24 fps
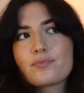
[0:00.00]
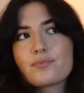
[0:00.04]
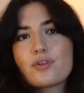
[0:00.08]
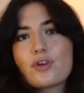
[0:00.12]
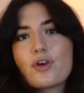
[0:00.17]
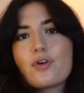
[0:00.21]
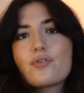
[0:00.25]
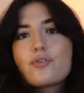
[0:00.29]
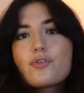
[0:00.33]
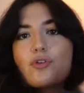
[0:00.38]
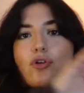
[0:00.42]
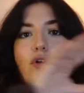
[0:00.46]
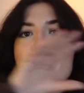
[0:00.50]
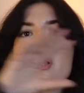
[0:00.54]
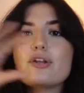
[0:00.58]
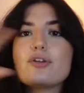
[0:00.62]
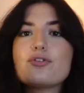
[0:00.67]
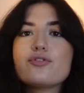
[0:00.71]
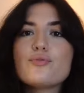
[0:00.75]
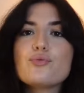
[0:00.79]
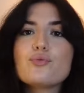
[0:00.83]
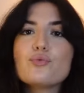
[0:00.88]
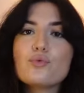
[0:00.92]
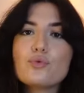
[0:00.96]
goes
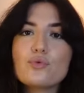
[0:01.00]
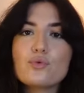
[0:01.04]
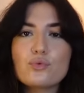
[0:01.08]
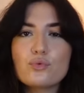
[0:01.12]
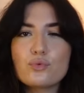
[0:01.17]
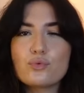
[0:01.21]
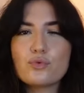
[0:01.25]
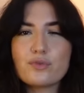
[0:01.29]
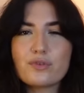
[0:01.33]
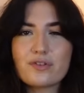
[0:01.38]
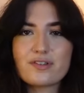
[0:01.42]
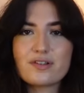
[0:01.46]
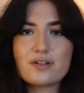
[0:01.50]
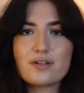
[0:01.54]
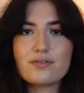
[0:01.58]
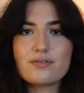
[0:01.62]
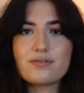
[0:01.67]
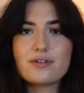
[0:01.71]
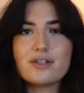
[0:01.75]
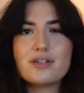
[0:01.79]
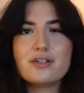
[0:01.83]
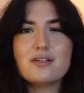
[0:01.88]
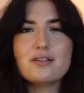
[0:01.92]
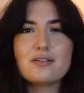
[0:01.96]
into all
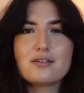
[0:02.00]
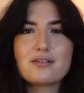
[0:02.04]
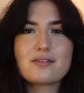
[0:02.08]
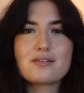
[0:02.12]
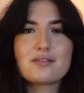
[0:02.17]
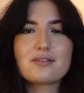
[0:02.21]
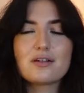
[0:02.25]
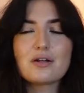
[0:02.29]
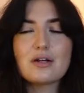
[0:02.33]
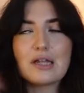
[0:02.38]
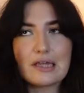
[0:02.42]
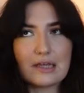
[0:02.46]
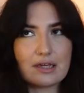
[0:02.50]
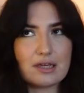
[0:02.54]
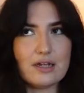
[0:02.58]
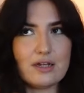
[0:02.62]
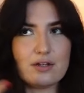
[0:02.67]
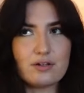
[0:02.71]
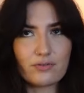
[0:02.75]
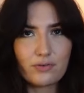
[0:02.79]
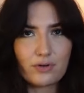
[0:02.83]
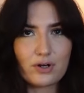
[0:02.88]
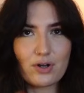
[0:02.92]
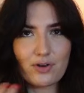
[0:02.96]
series, like
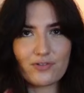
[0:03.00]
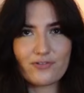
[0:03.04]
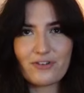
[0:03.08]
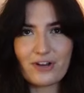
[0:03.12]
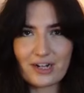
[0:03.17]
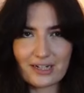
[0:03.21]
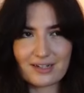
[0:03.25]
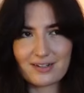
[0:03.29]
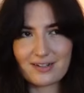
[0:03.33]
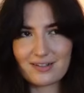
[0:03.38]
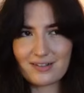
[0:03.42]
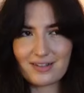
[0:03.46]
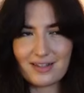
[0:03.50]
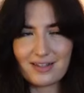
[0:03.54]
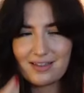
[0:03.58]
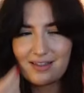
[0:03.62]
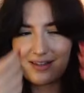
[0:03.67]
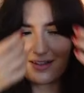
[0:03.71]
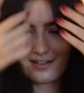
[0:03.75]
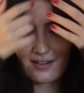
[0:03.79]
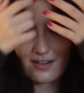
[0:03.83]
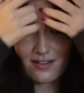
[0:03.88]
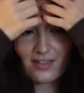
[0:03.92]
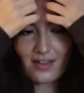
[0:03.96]
into a lot of fantasy
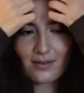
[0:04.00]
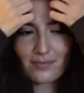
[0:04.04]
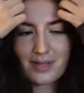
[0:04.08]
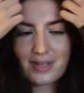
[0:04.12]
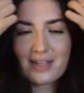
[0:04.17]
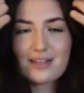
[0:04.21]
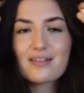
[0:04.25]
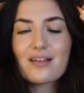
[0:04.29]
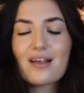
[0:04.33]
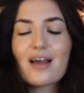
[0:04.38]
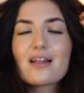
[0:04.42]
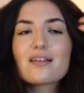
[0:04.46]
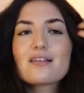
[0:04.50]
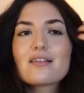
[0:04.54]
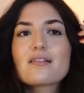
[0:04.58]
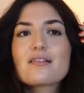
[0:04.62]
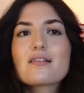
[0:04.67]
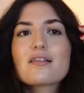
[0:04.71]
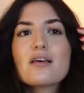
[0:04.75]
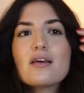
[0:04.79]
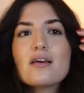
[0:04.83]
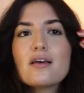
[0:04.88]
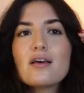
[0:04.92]
things if that makes sense.